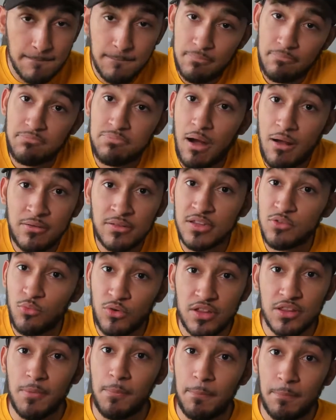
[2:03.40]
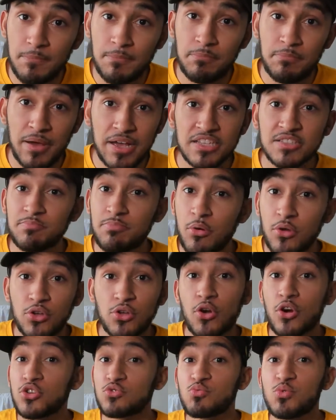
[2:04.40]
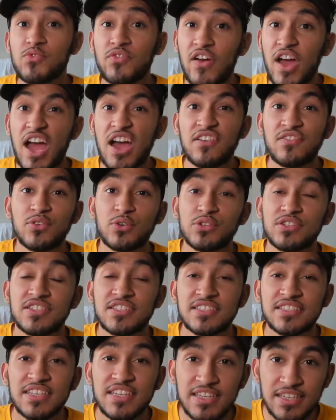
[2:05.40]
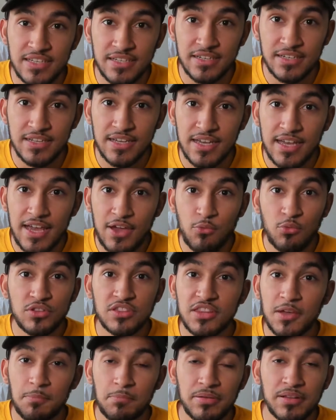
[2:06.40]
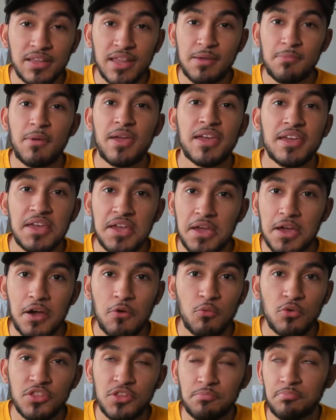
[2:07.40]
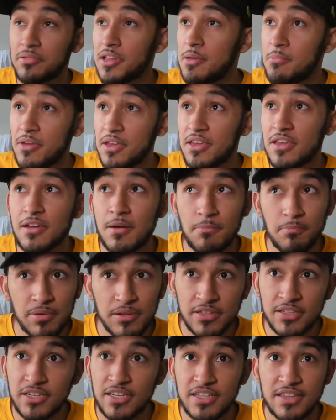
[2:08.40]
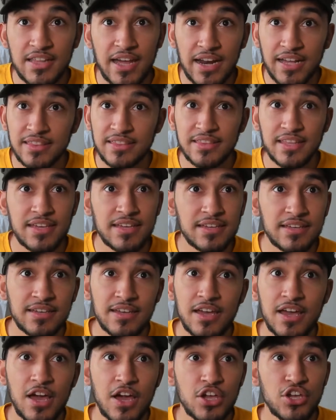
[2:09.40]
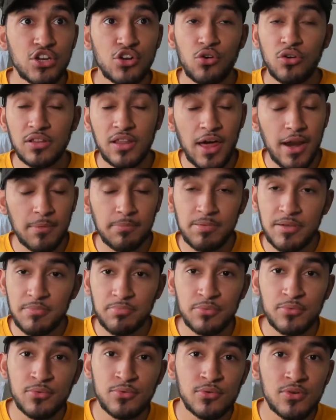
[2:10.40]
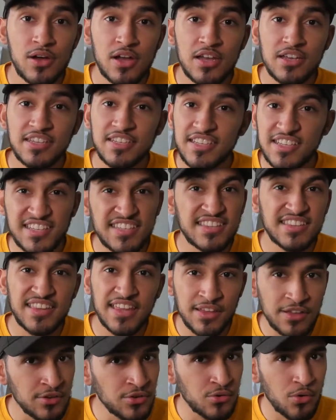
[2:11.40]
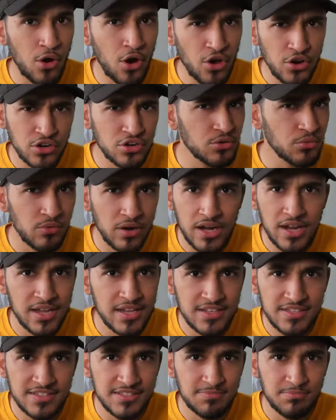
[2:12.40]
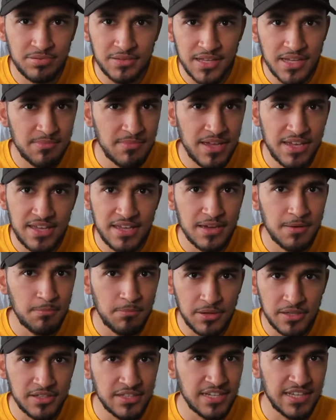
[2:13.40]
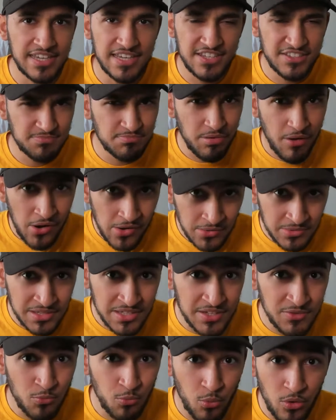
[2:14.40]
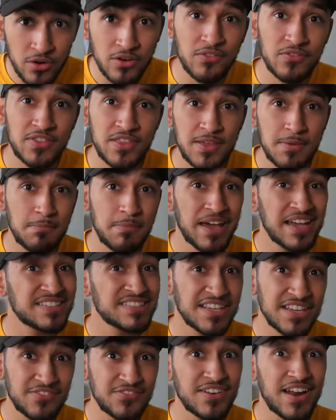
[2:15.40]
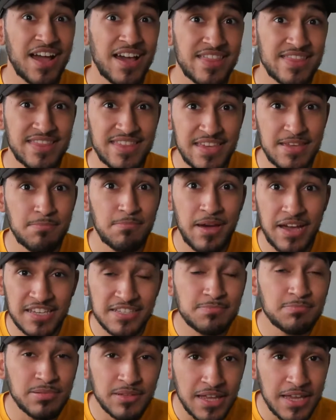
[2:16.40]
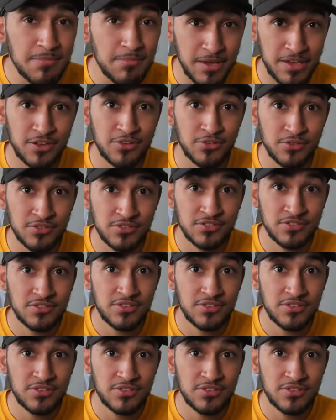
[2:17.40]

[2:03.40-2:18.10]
probably one of the best point guards we've ever seen, with the playmaking ability that I think, you know, a lot of people still underrate his playmaking ability. He's probably one of the best, if not the best playmakers